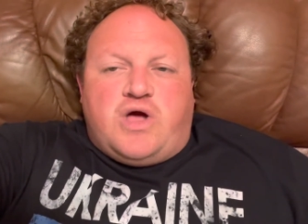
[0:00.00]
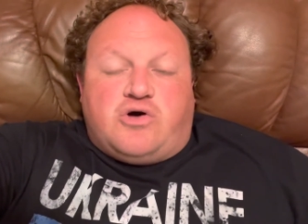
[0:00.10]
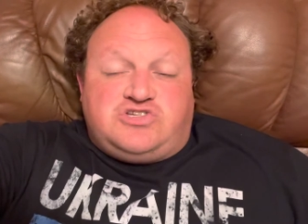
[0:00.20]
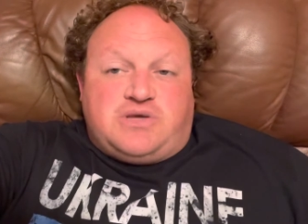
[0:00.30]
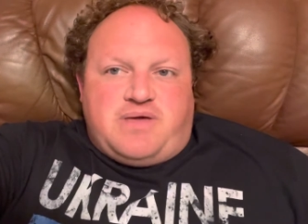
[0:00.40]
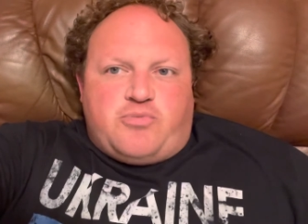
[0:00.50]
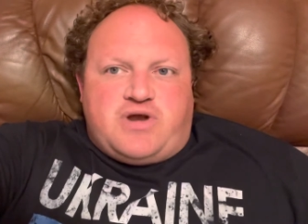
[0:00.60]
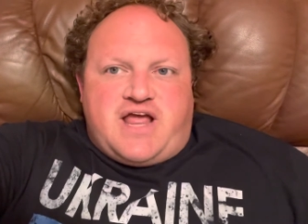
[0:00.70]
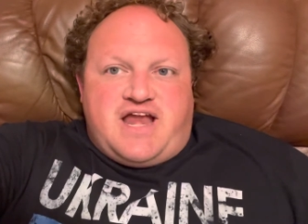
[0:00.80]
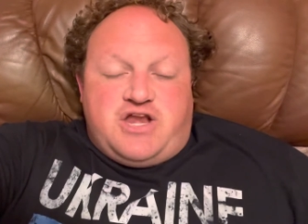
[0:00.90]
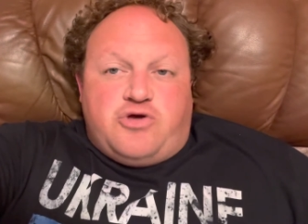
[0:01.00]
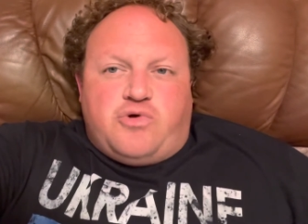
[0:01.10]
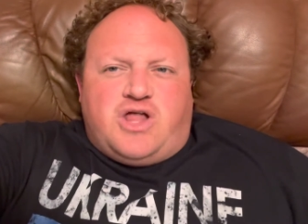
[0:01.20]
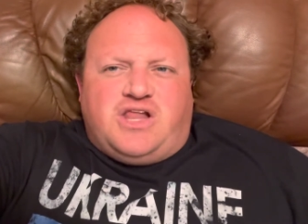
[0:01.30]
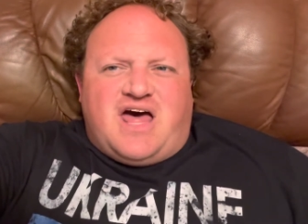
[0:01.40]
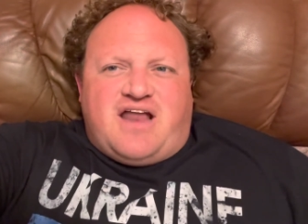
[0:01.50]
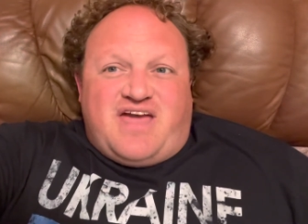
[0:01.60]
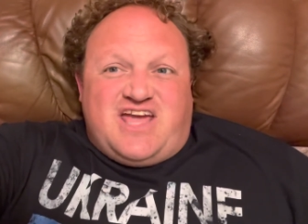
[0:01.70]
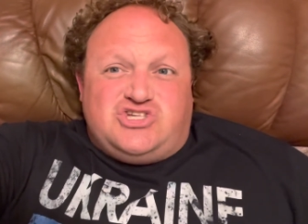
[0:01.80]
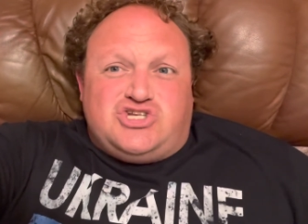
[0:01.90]
some people in Haiti do. A lot of the
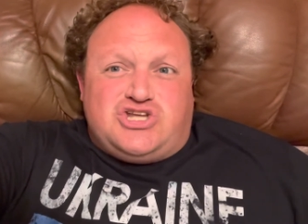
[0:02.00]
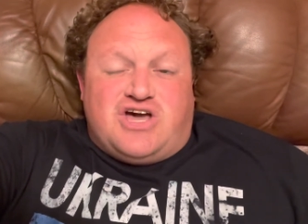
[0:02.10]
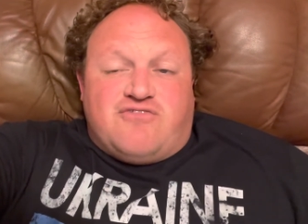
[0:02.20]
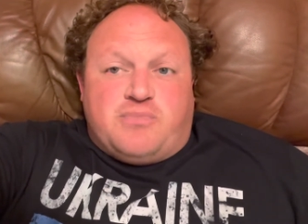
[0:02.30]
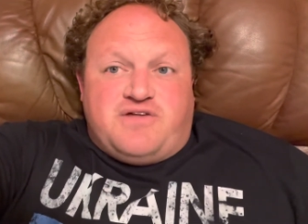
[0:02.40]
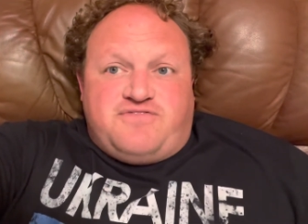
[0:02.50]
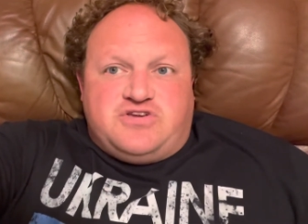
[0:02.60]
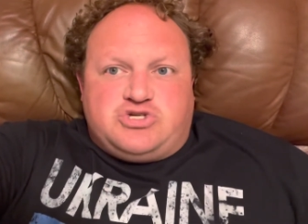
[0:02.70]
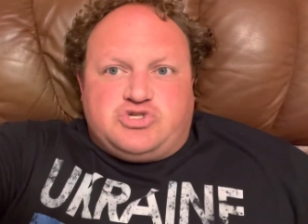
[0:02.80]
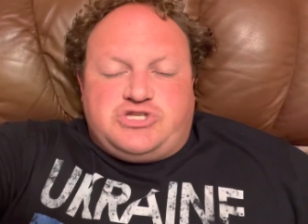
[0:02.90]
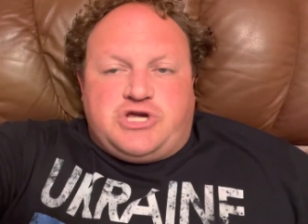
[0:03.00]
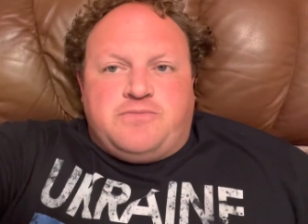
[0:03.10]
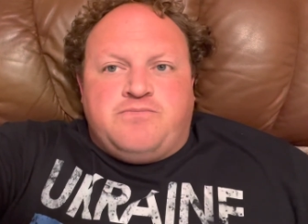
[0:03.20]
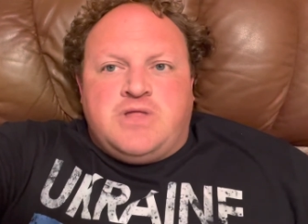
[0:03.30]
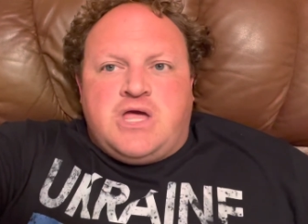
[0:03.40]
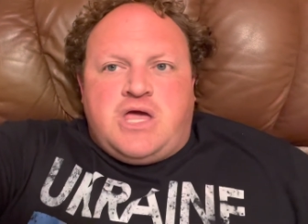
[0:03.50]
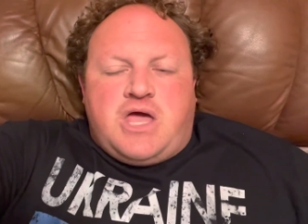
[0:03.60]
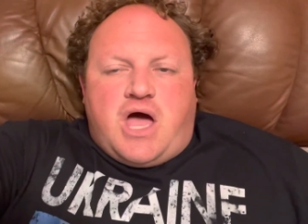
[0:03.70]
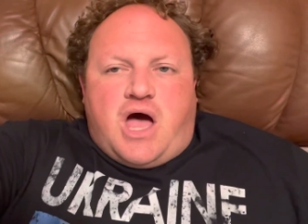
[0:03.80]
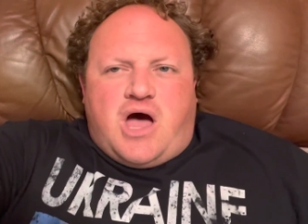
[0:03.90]
Haitian government officials do.
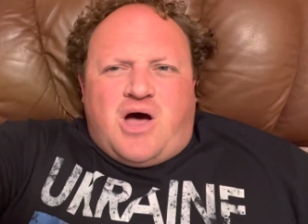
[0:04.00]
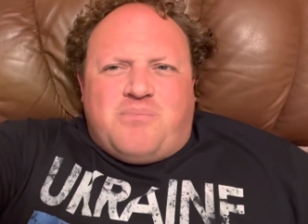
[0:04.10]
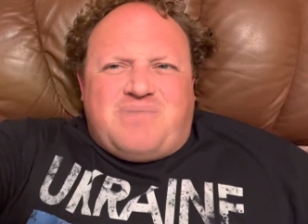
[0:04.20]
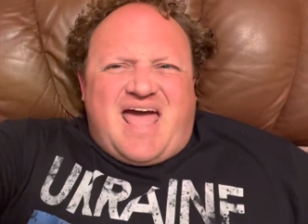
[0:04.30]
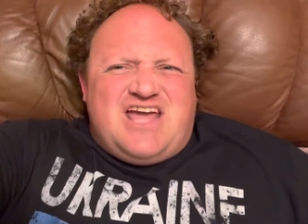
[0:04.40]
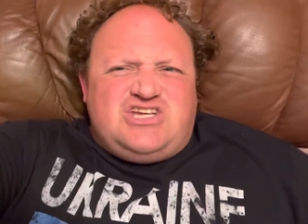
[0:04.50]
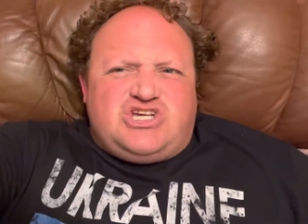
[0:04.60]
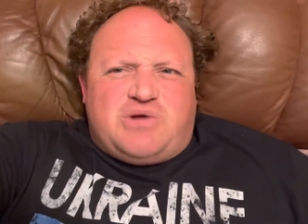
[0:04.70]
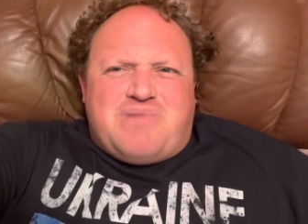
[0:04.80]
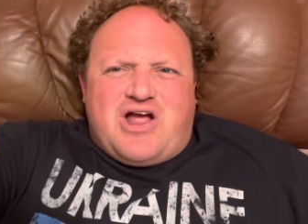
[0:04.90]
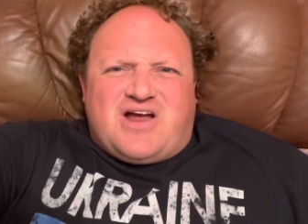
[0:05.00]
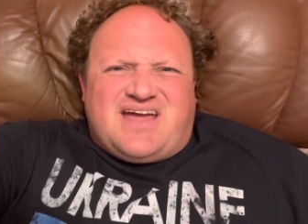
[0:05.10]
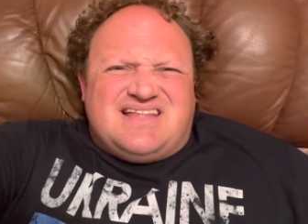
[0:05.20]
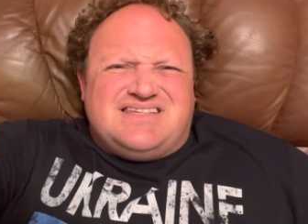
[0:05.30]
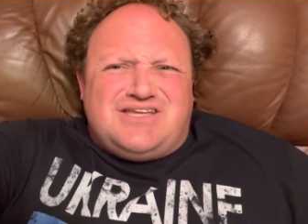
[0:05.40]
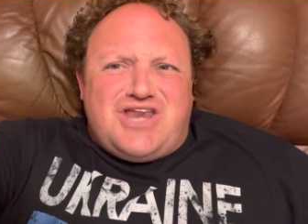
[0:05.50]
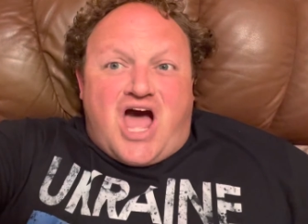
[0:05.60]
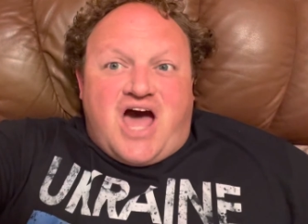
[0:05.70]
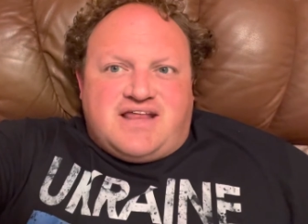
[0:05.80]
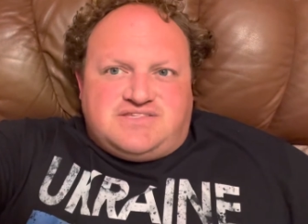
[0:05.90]
Haitian Americans,
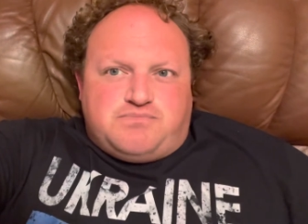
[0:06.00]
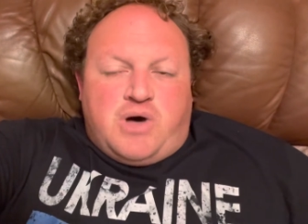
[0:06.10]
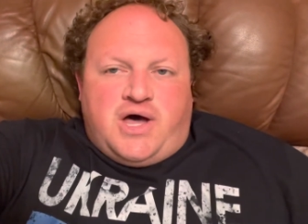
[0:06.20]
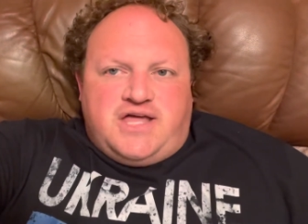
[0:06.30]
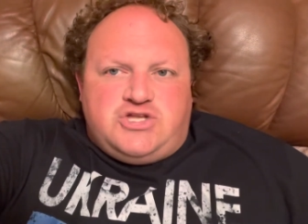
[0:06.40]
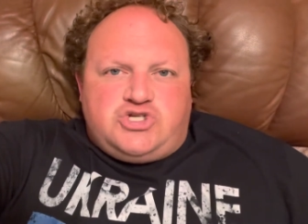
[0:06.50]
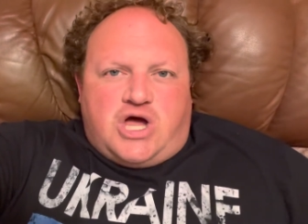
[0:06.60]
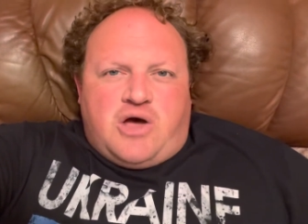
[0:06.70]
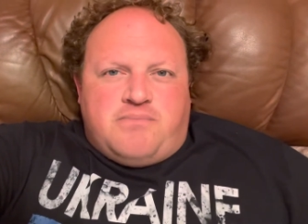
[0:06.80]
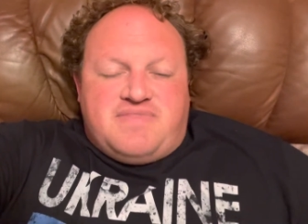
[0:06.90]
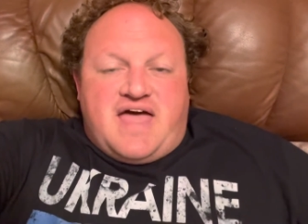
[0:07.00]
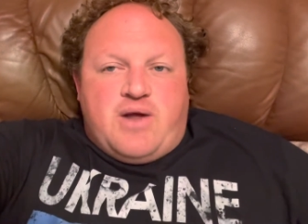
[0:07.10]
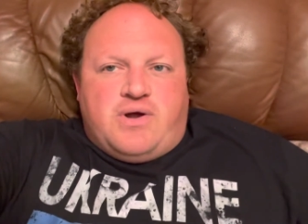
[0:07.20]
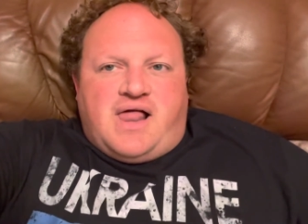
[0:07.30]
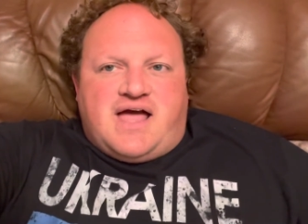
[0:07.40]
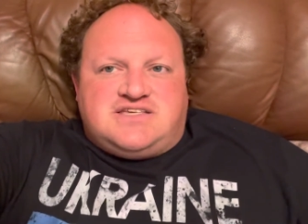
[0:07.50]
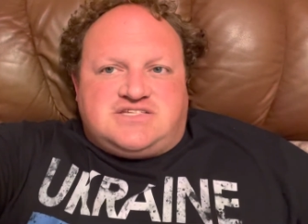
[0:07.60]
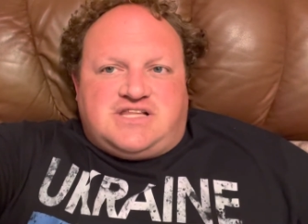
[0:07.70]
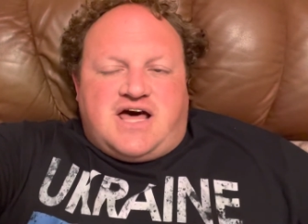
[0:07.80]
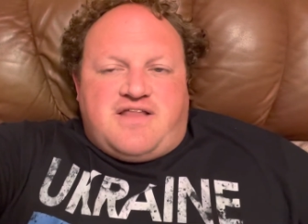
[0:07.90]
not as much. They realize a
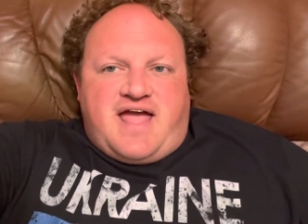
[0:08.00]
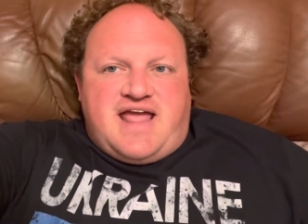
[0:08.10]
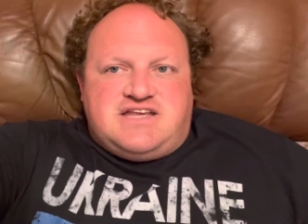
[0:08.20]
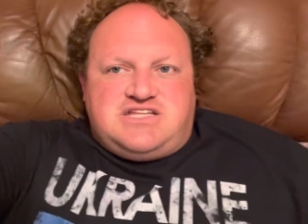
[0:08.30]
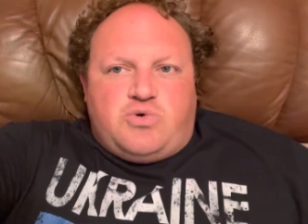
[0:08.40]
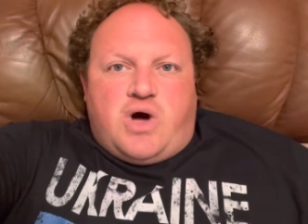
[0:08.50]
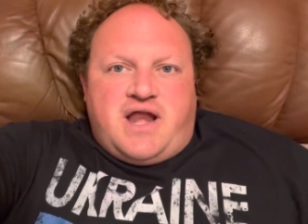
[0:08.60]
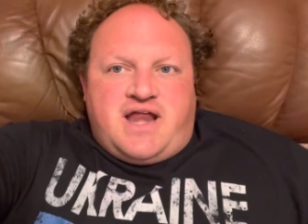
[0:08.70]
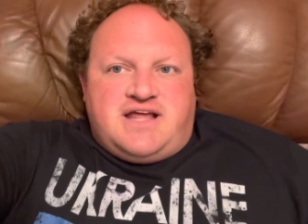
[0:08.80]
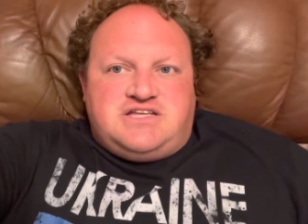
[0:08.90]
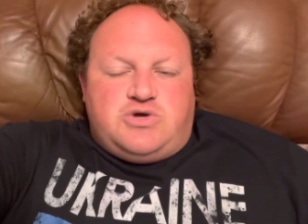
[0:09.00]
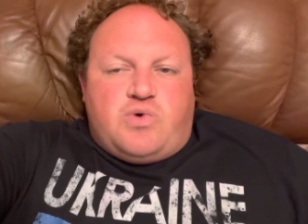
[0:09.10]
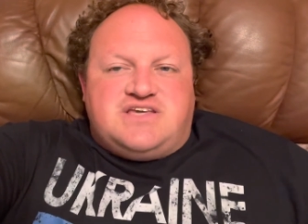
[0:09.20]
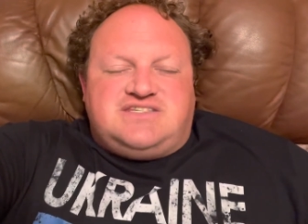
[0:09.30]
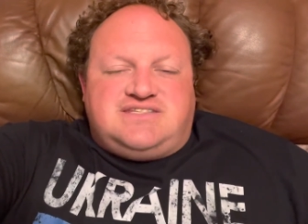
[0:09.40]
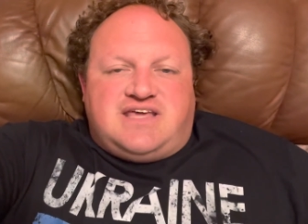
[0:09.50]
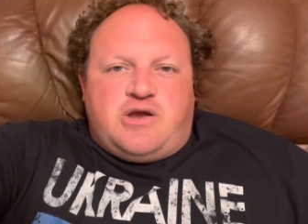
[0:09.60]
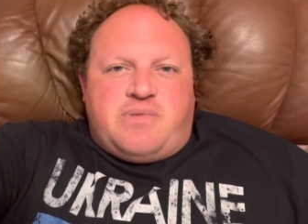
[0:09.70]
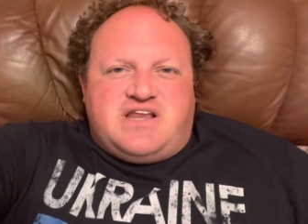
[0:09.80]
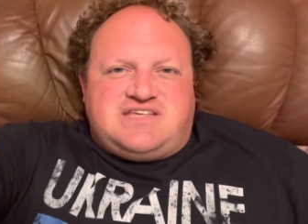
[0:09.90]
lot of the anti-white and anti-West
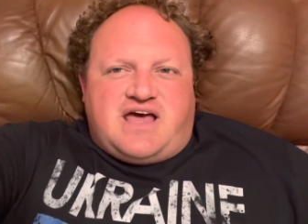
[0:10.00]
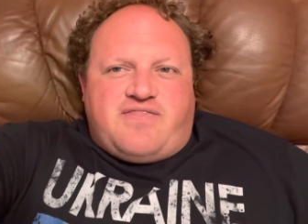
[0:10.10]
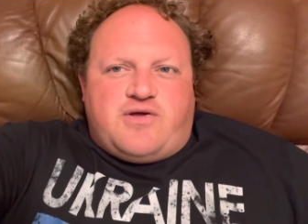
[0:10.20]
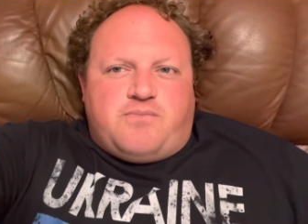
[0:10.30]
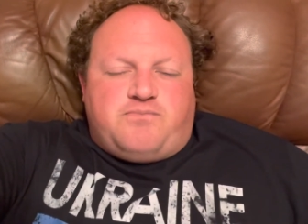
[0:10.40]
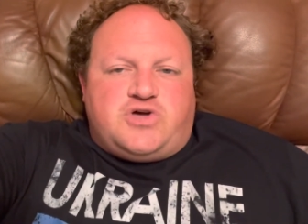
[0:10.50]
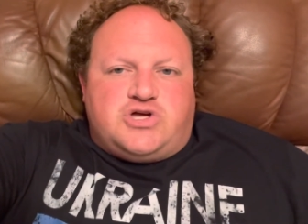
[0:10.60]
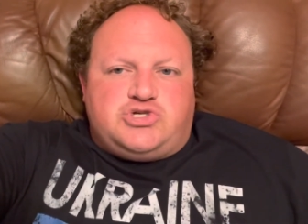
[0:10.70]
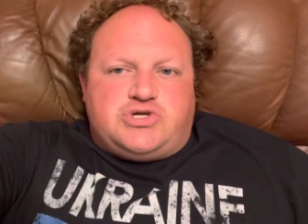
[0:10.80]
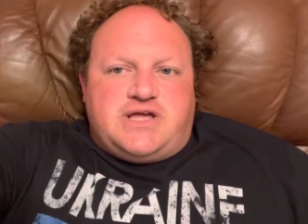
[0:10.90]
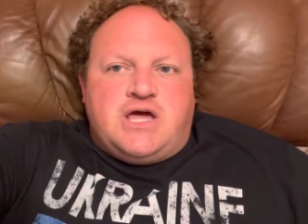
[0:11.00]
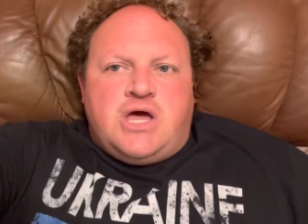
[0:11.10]
sentiment is how their country